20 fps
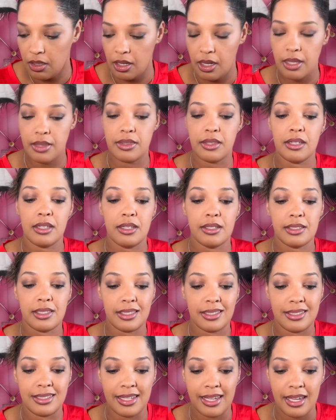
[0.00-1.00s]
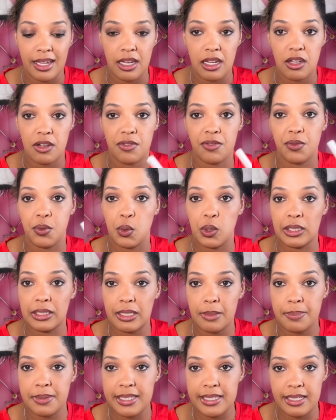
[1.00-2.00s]
And then today for
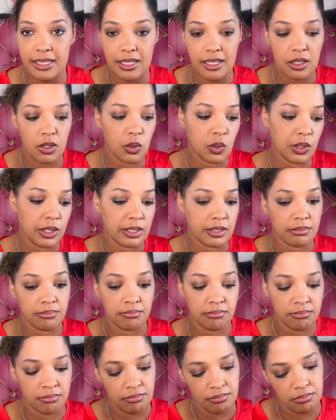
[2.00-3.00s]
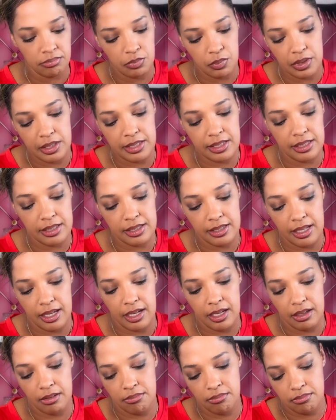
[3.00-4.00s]
lipstick, or what does this
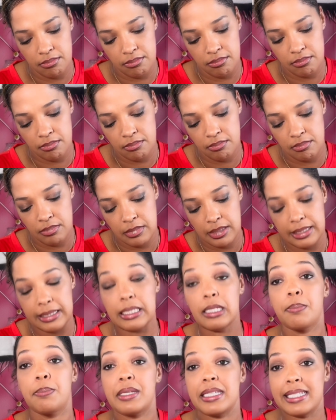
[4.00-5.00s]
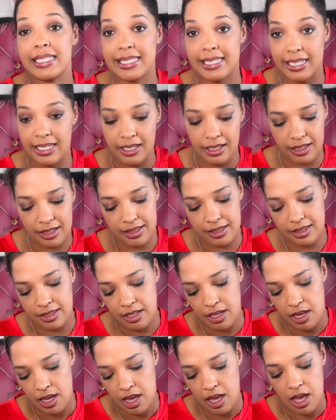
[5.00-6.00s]
say? Lippy sticks.
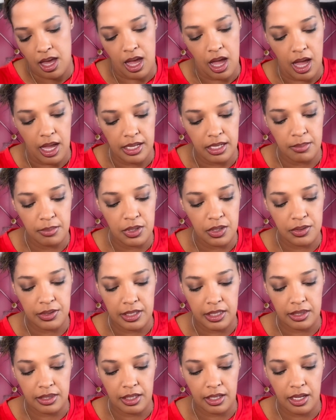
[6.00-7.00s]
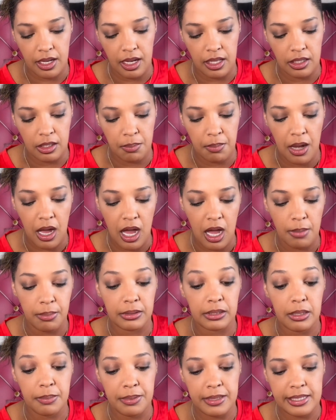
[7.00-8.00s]
I am using the ColourPop
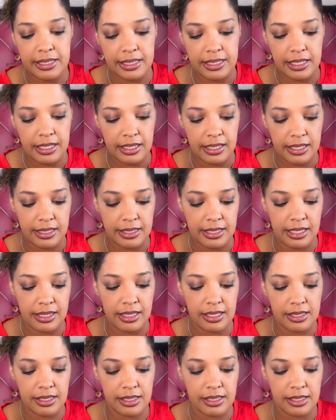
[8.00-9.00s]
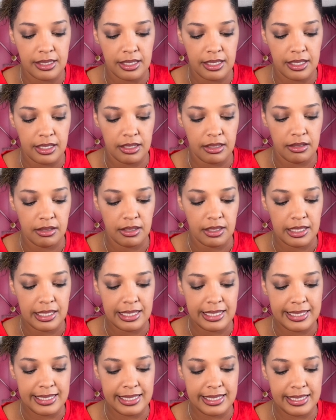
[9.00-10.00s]
Lippy Sticks, and this is in
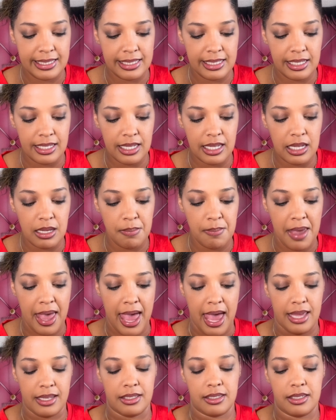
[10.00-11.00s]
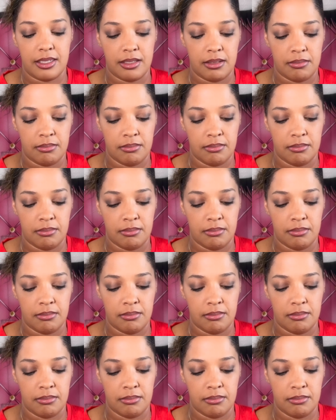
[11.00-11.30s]
Ziggy Matte.